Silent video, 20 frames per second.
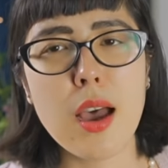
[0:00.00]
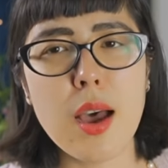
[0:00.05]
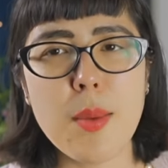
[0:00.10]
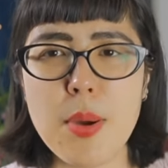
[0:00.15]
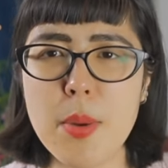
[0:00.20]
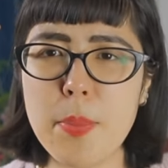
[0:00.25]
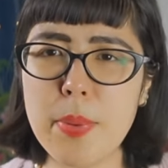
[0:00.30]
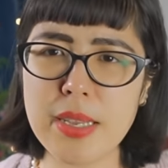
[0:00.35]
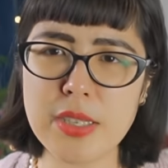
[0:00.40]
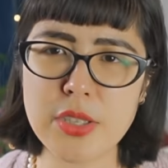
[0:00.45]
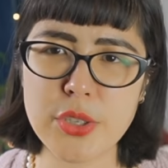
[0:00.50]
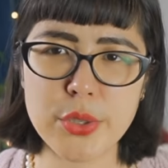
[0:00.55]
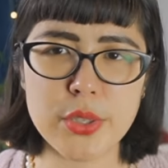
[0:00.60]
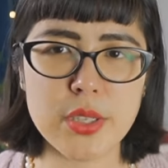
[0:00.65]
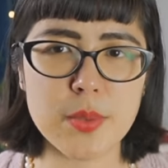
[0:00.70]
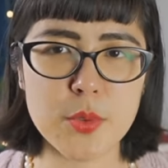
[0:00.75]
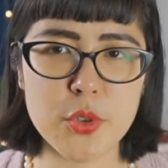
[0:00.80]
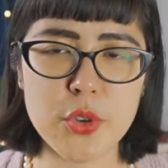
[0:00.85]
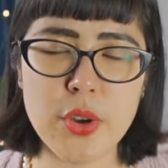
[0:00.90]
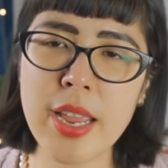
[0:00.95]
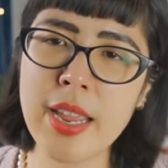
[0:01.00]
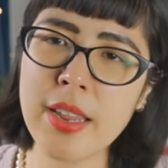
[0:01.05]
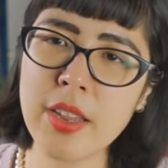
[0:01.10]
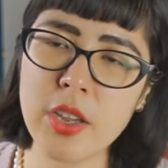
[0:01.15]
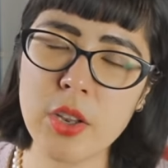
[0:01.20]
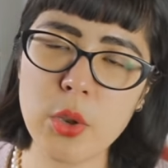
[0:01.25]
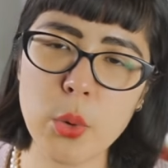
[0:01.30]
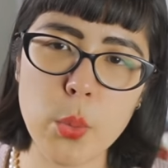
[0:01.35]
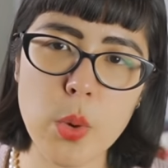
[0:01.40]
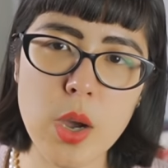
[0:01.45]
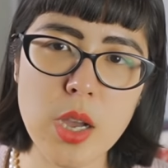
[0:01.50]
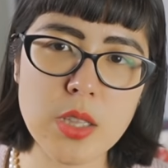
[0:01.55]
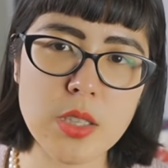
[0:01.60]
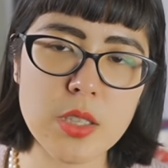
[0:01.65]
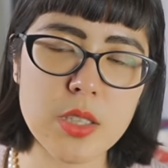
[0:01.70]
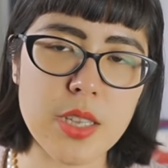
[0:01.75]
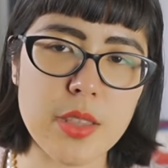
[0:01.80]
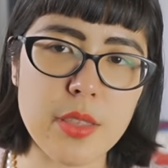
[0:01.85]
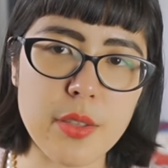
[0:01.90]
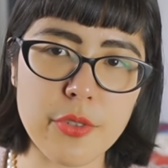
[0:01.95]
I'll probably do some triangular
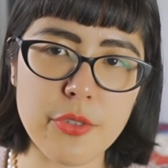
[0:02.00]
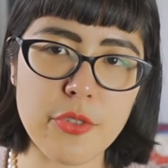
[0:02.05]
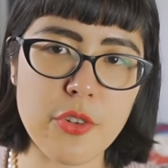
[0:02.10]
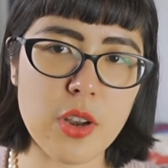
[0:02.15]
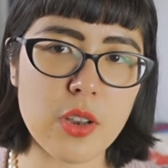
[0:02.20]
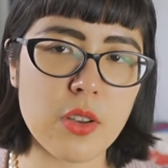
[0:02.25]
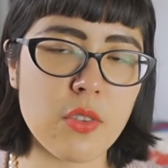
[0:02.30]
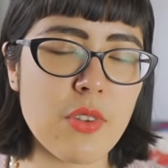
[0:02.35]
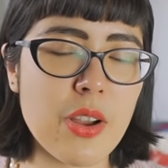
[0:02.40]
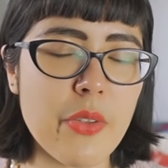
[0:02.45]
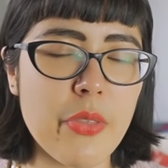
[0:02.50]
ones at the front